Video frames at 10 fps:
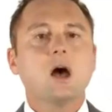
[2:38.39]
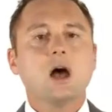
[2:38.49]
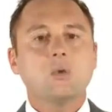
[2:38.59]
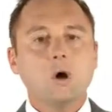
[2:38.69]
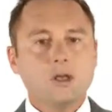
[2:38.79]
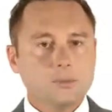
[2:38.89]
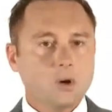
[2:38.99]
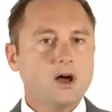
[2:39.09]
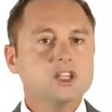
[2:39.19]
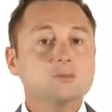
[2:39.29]
I want you to
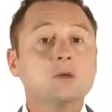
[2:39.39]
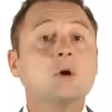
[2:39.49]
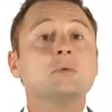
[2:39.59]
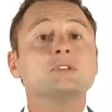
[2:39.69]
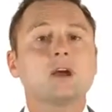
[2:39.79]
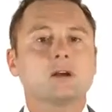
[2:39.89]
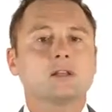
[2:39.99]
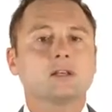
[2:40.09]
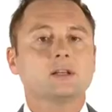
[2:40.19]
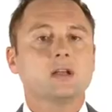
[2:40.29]
pause me
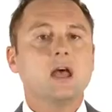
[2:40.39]
momentarily